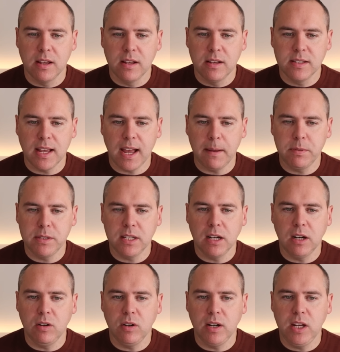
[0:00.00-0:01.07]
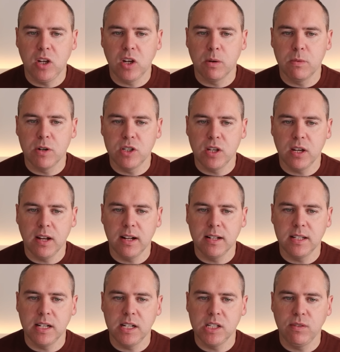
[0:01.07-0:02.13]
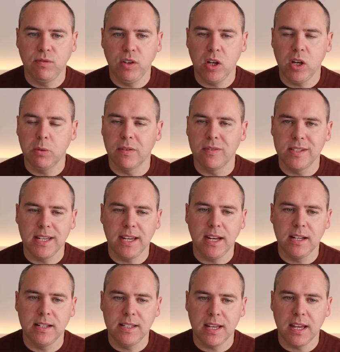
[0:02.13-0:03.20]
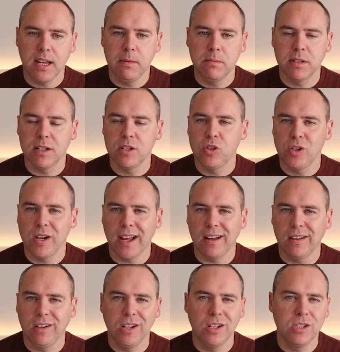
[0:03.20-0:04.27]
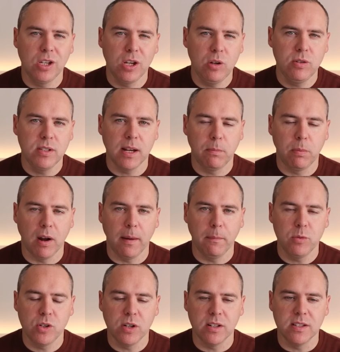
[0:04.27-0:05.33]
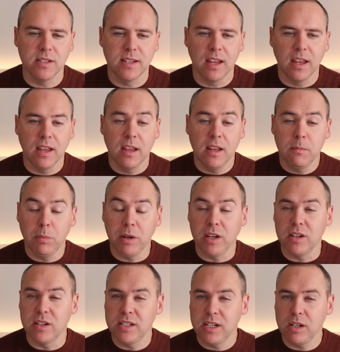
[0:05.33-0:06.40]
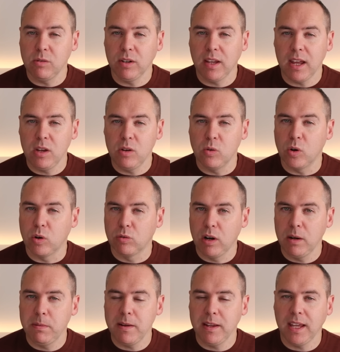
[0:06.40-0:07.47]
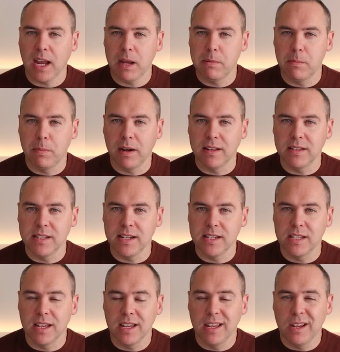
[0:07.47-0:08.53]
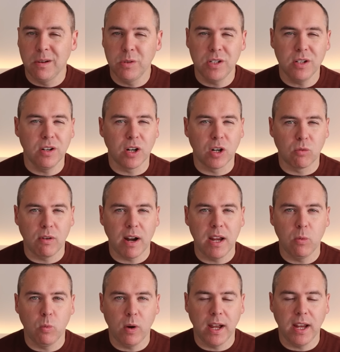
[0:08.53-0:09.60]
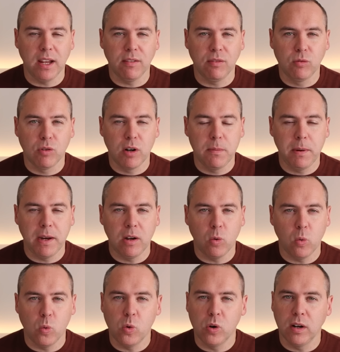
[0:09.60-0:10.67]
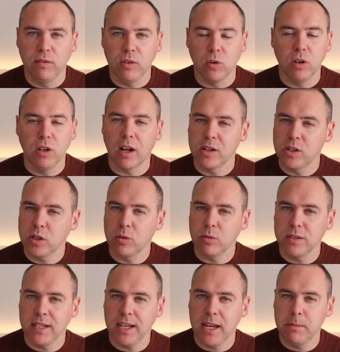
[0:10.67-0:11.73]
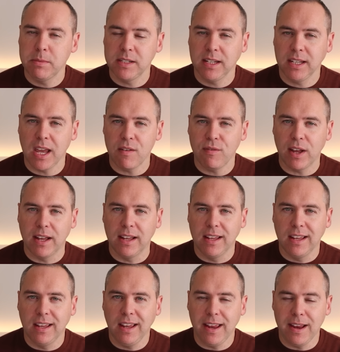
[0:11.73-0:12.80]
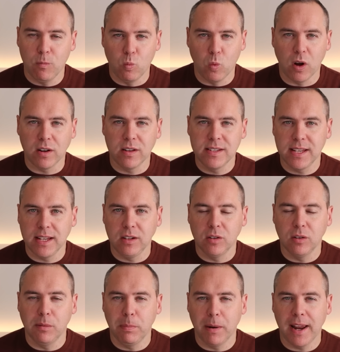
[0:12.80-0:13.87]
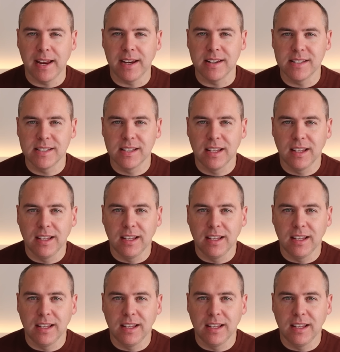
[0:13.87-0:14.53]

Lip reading: So absolutely, you can return to this view of seeing teams and chat under two separate options, but you still get your grouping capabilities, which is a great way of grouping all of your logical teams together in one single place.